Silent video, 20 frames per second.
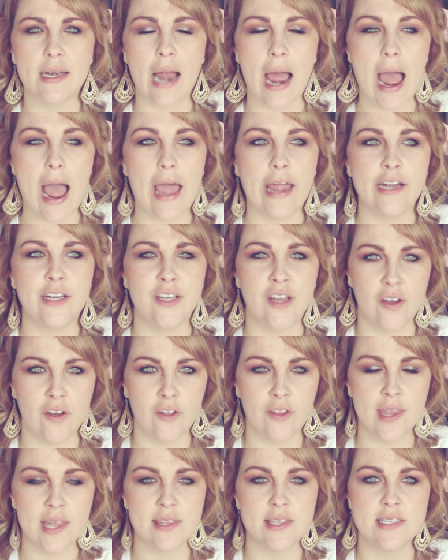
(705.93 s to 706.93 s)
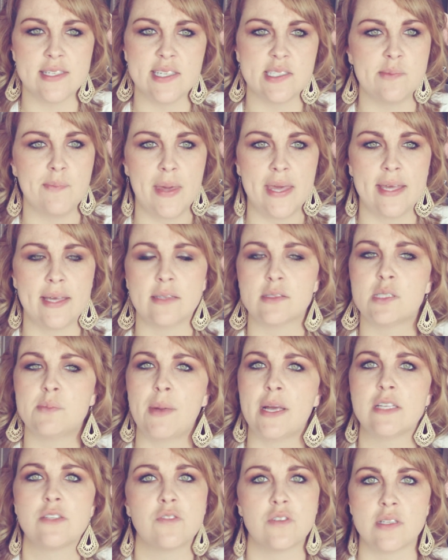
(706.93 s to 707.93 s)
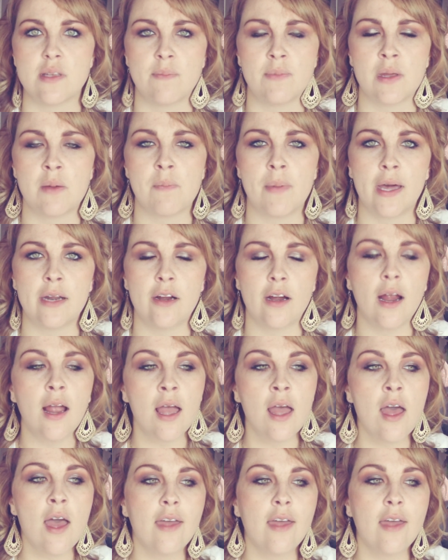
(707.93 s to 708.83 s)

I know that this is making space for something better.